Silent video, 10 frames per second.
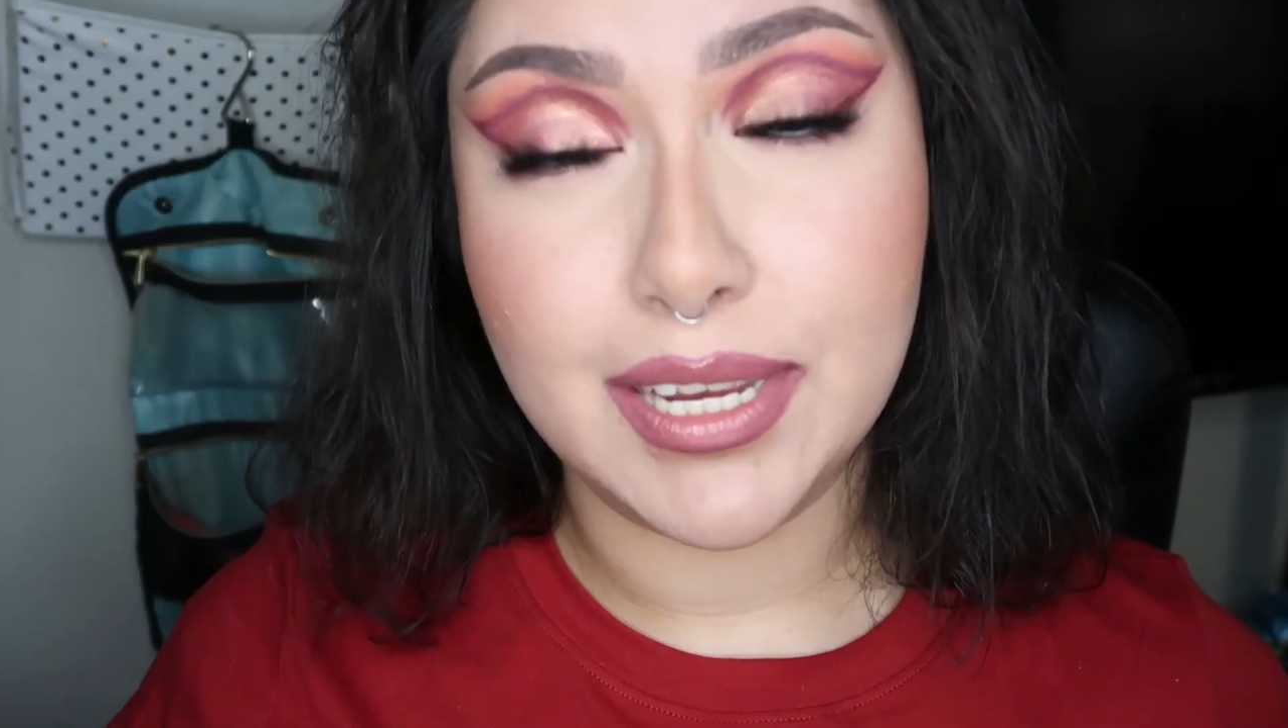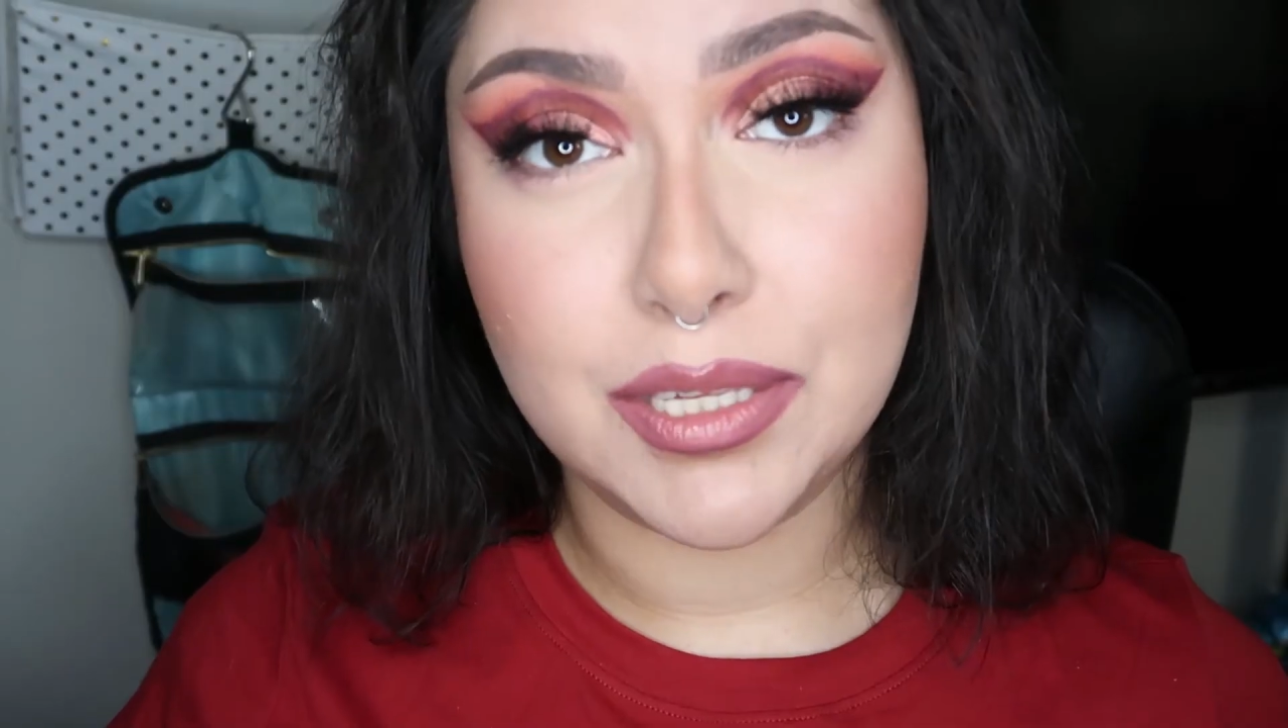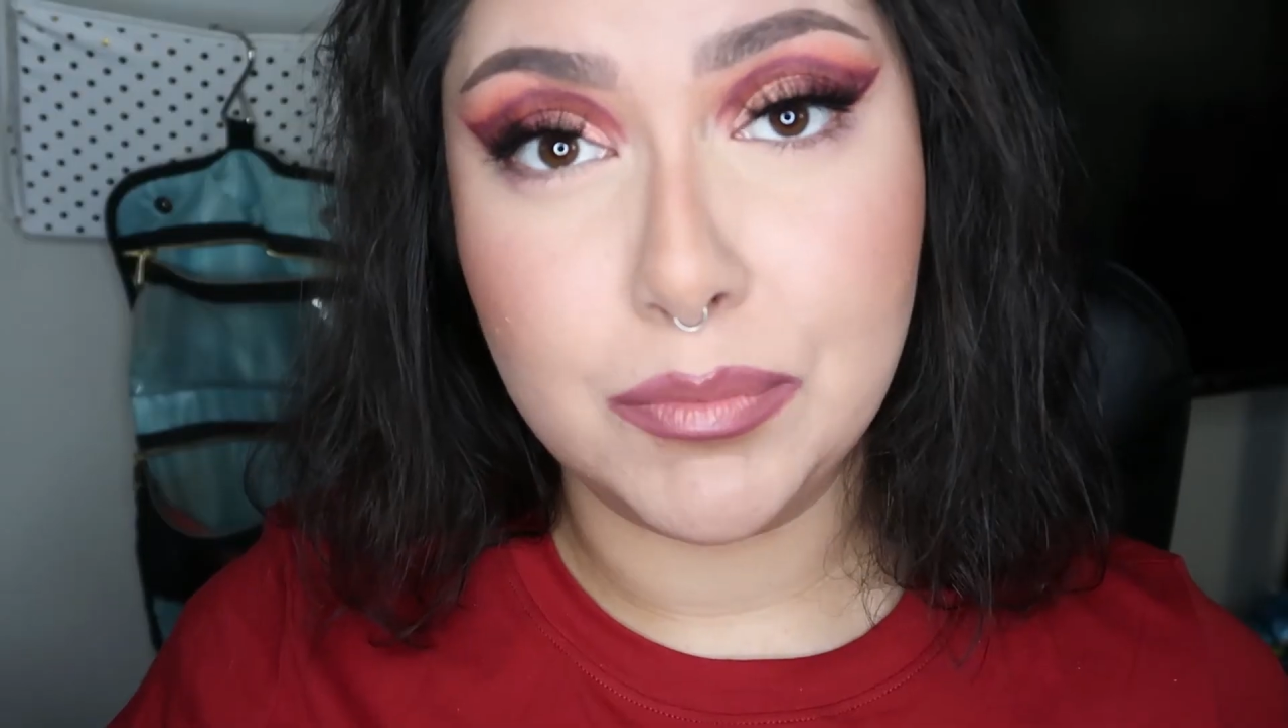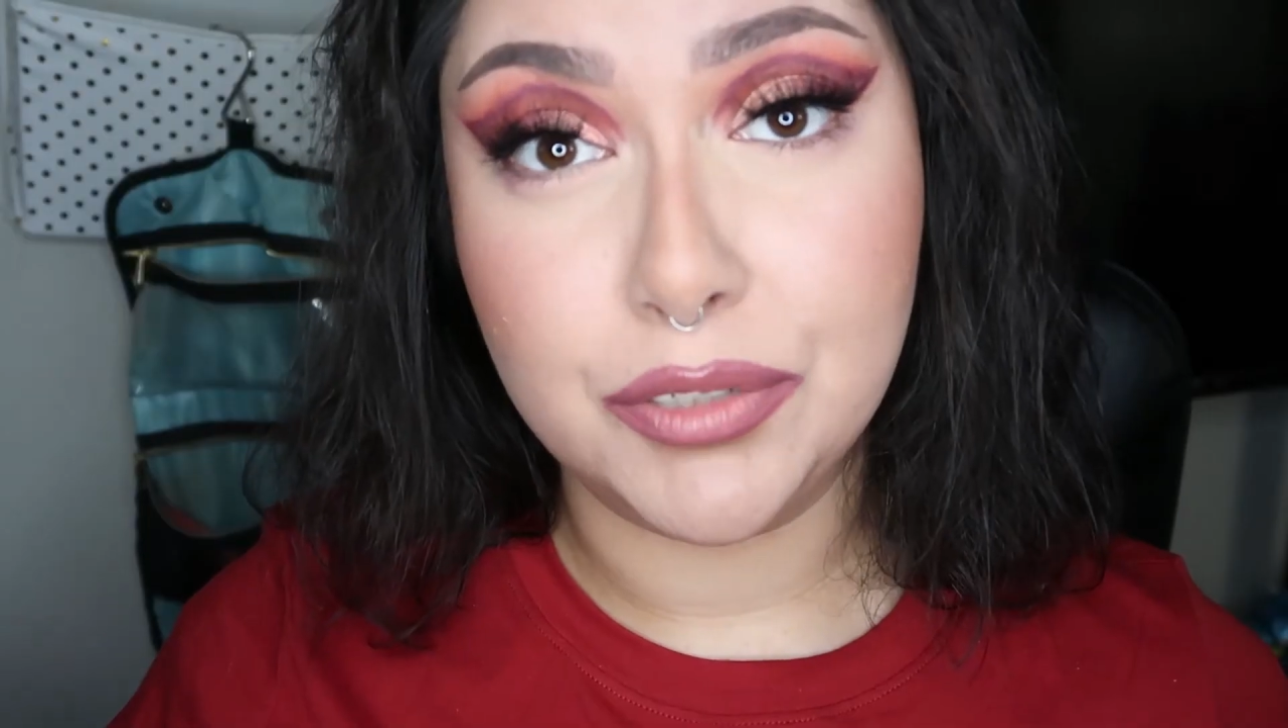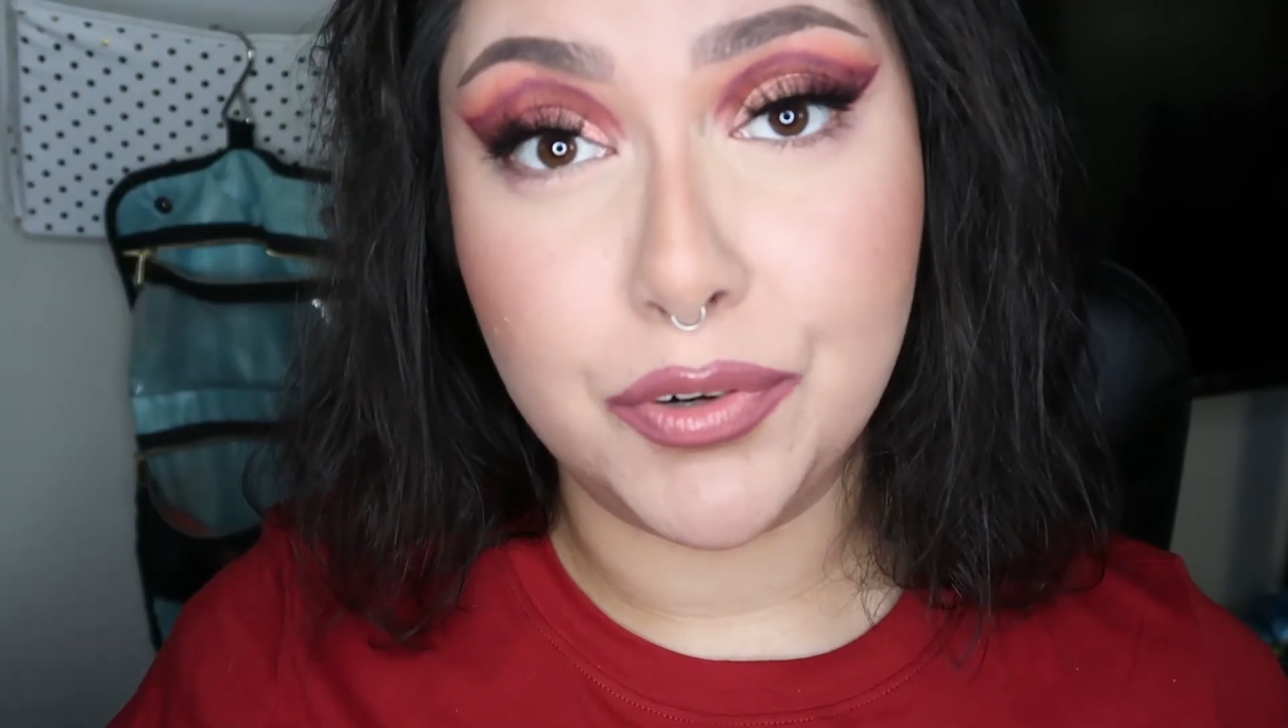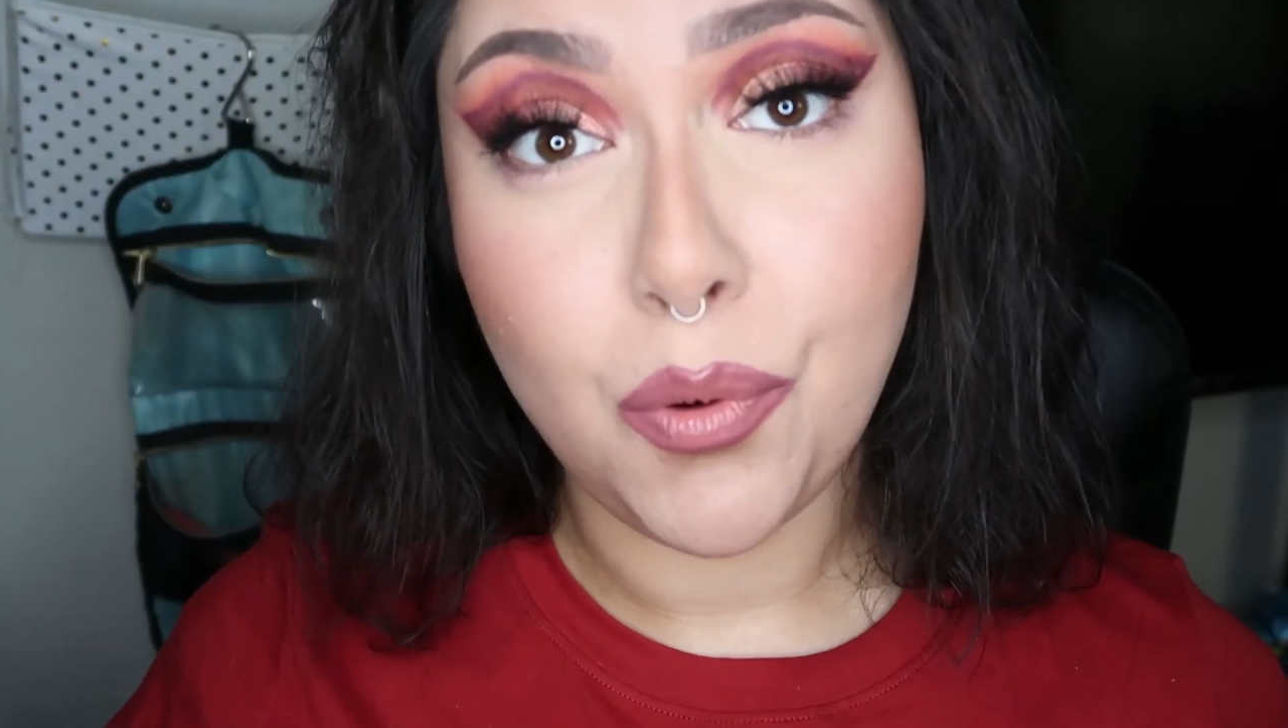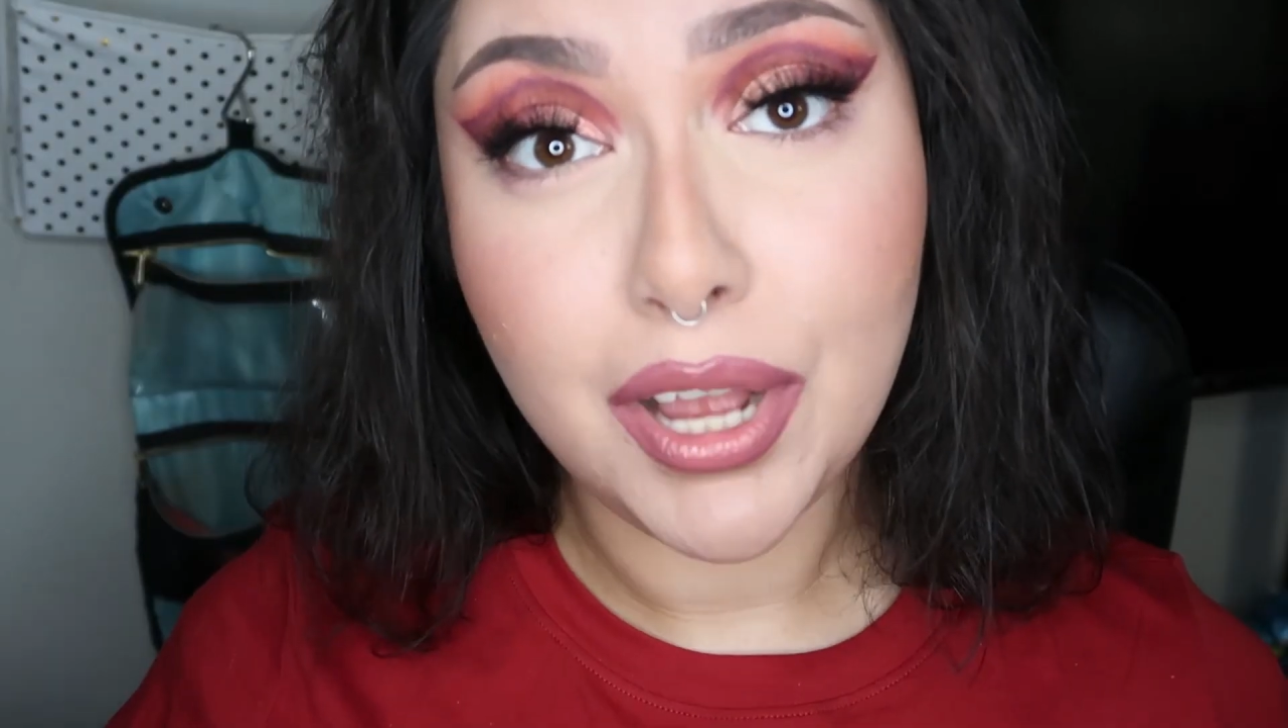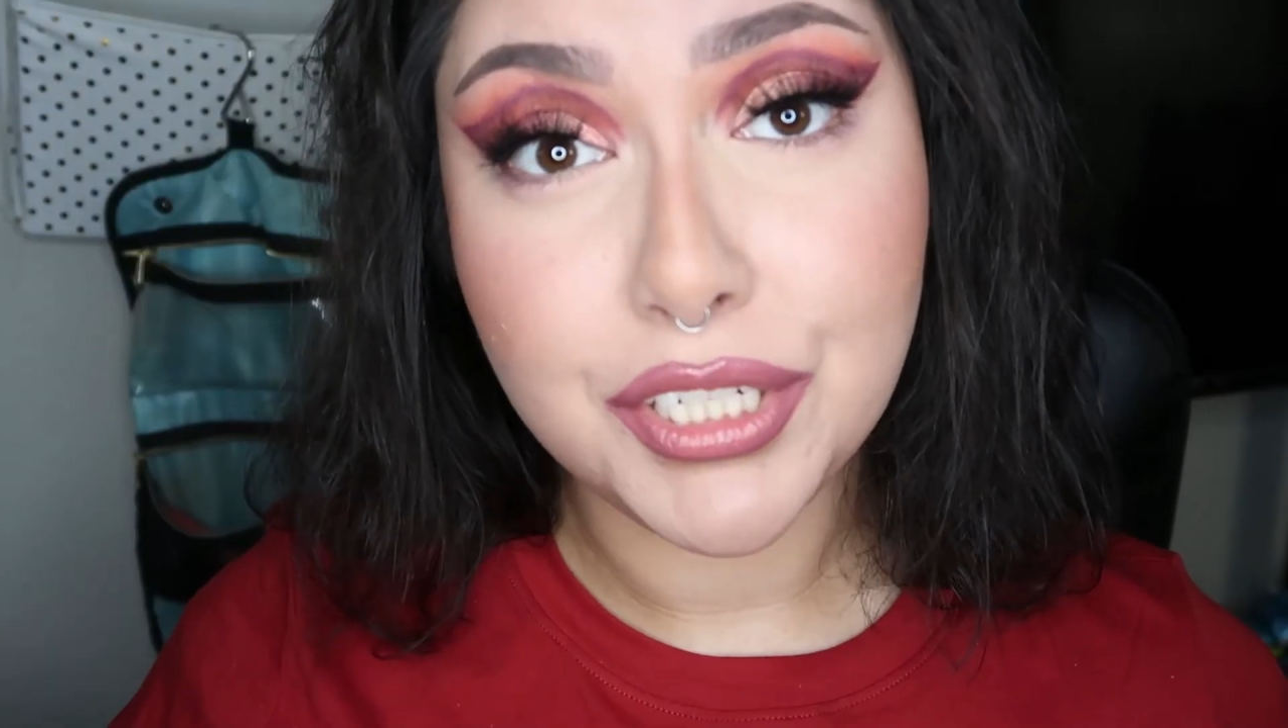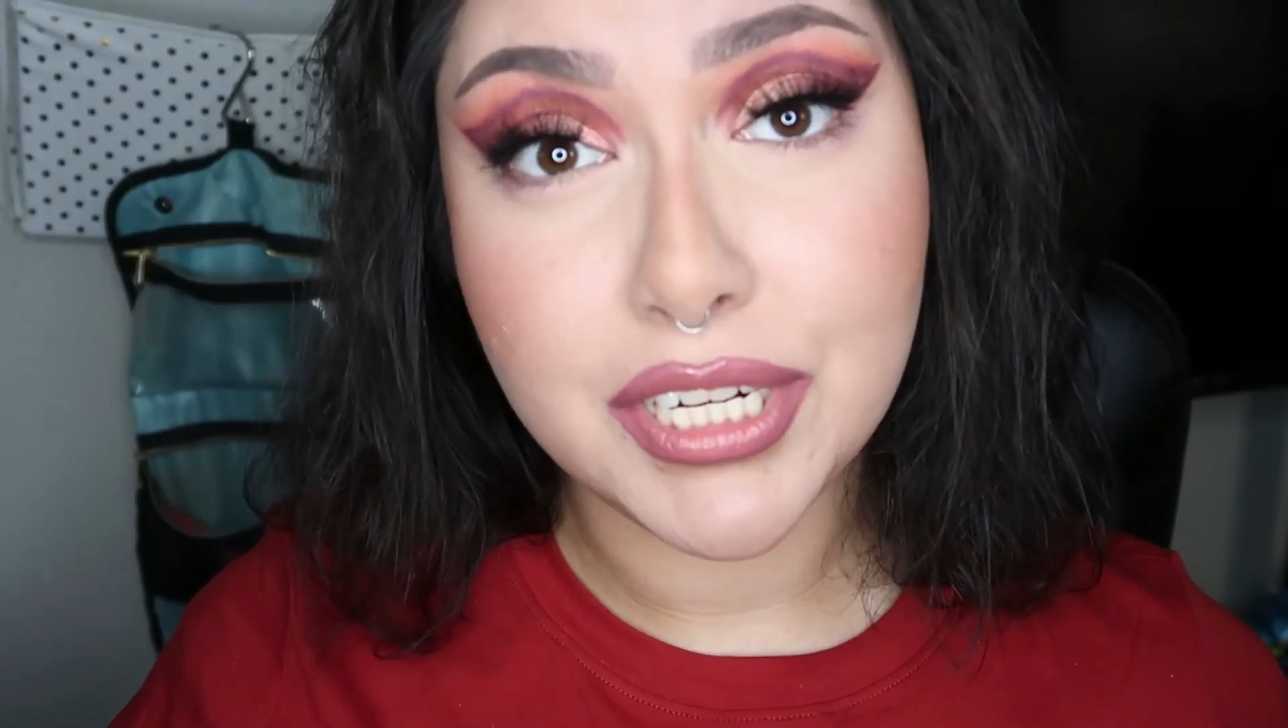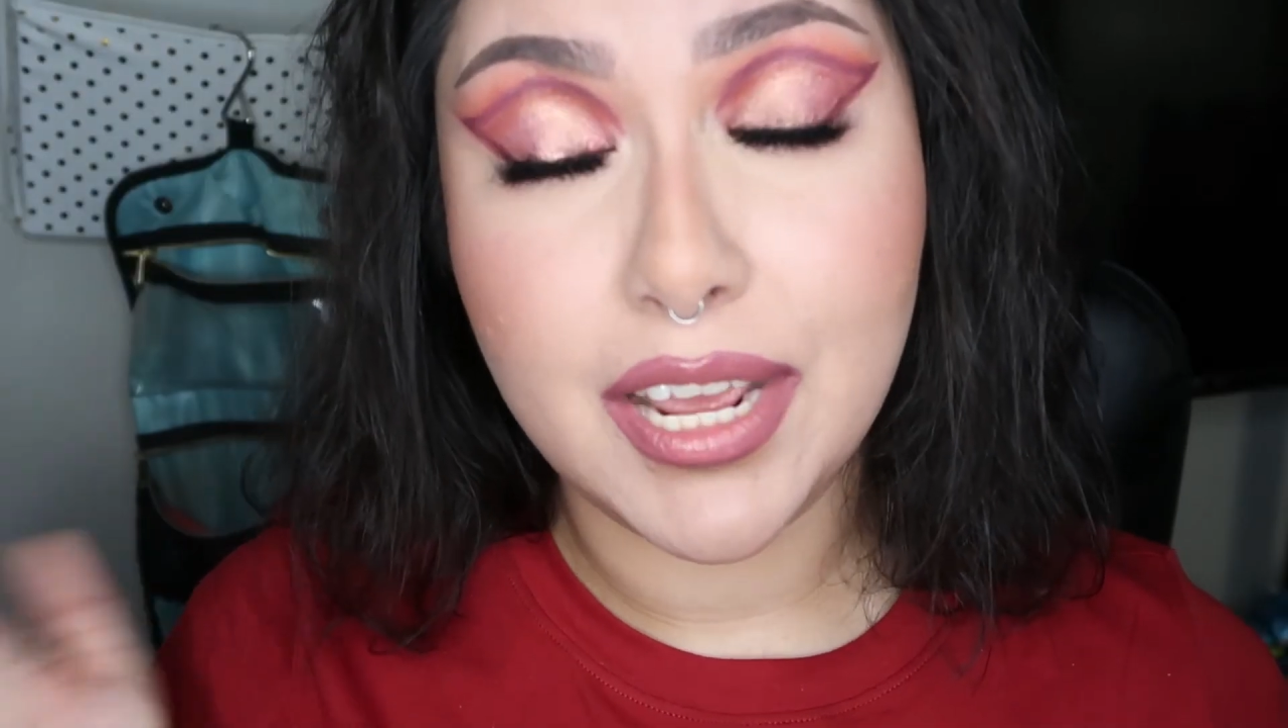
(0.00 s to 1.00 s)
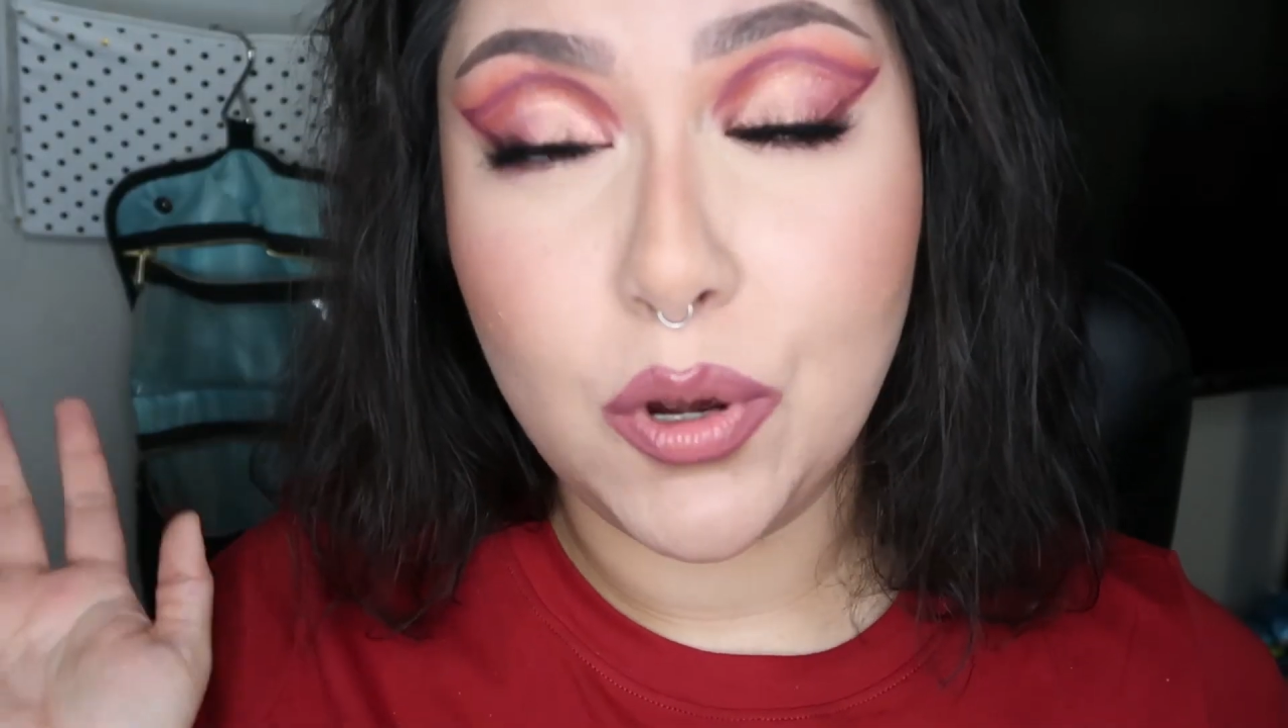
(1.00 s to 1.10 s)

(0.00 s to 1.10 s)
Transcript: you guys so much for watching.